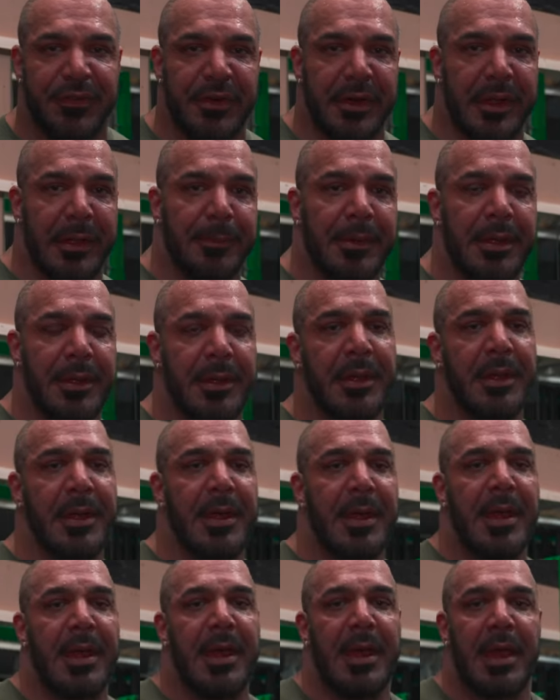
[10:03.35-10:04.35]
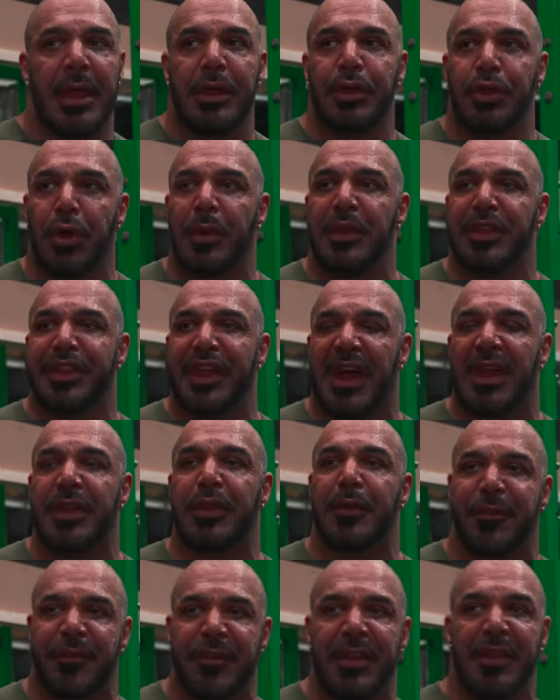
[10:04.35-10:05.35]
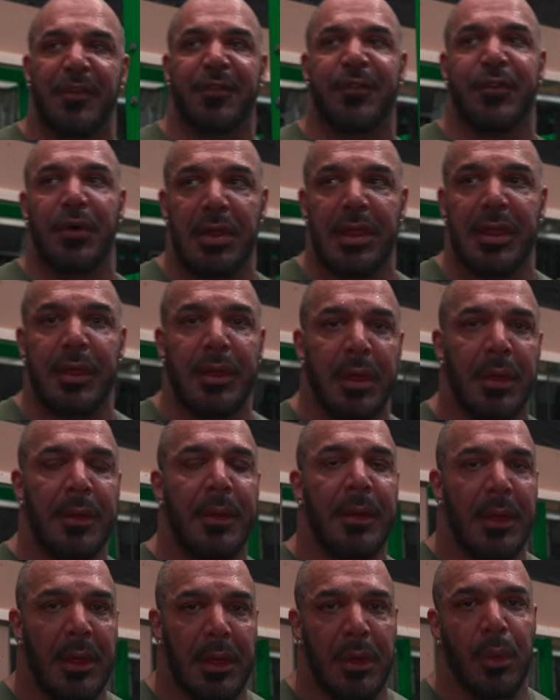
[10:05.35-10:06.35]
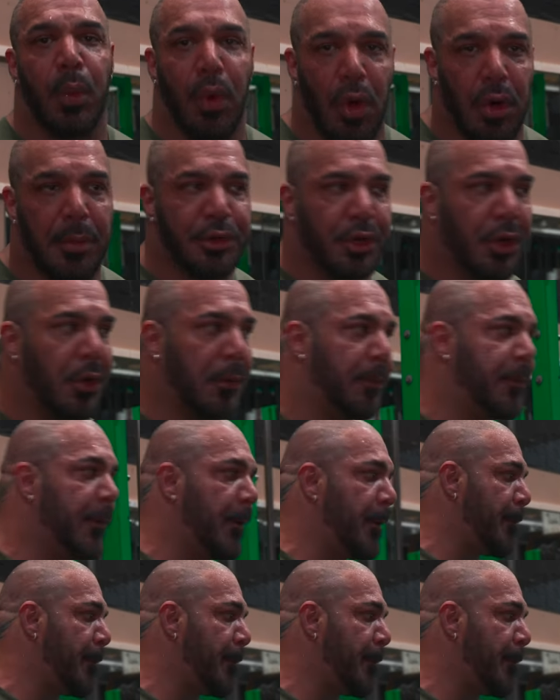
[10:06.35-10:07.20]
frame, and knowing that you feel fully warmed up.